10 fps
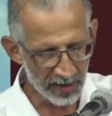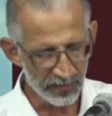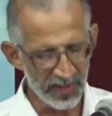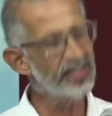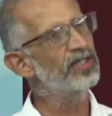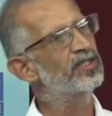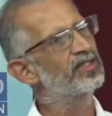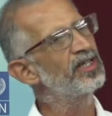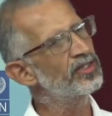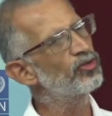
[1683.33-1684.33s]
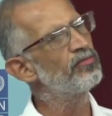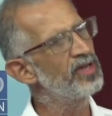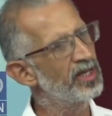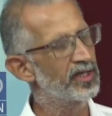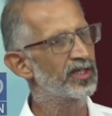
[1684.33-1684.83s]
This to
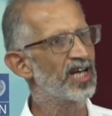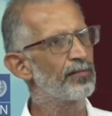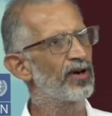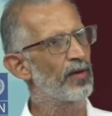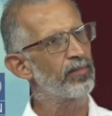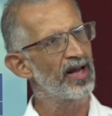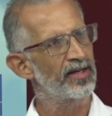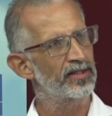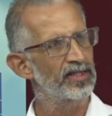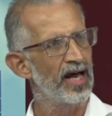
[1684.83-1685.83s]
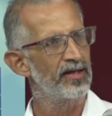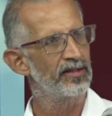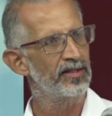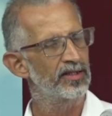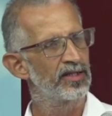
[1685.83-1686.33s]
me is an example of applying
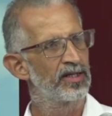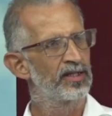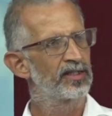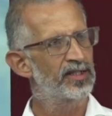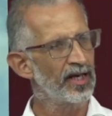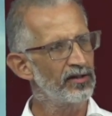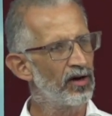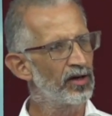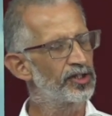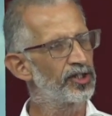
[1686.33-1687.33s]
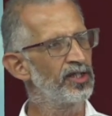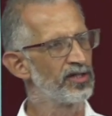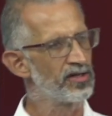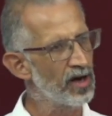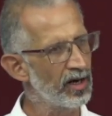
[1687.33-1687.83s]
science, technology,
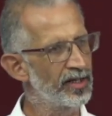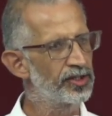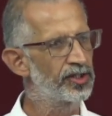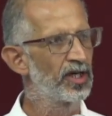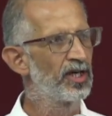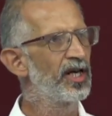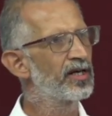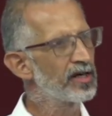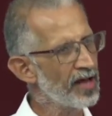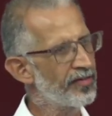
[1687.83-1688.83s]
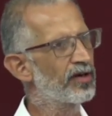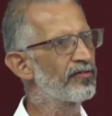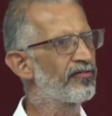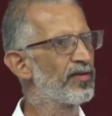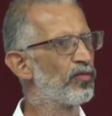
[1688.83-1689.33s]
knowledge in an
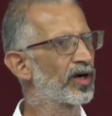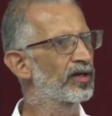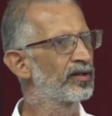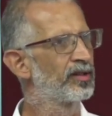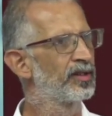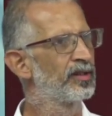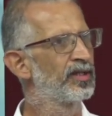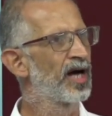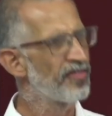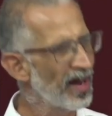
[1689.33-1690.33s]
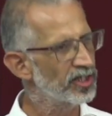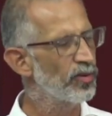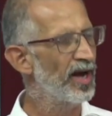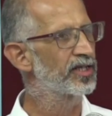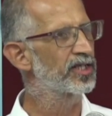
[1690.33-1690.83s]
ethical framework. And that
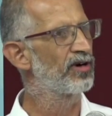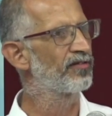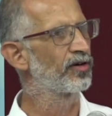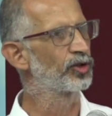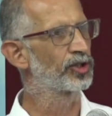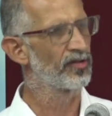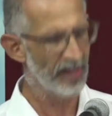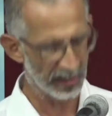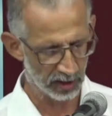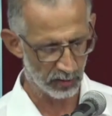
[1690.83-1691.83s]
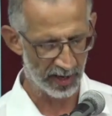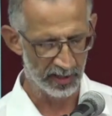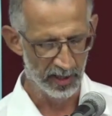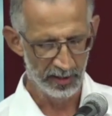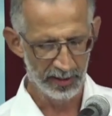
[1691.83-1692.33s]
is why it is a revolution, and that is why
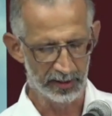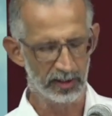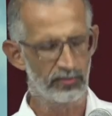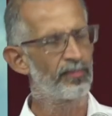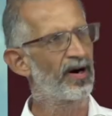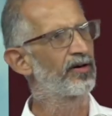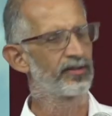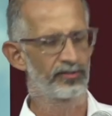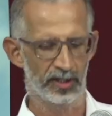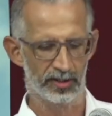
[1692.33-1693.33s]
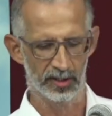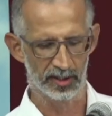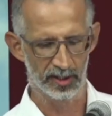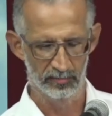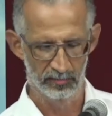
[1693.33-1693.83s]
it is reparative
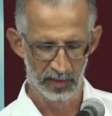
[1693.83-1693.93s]
justice.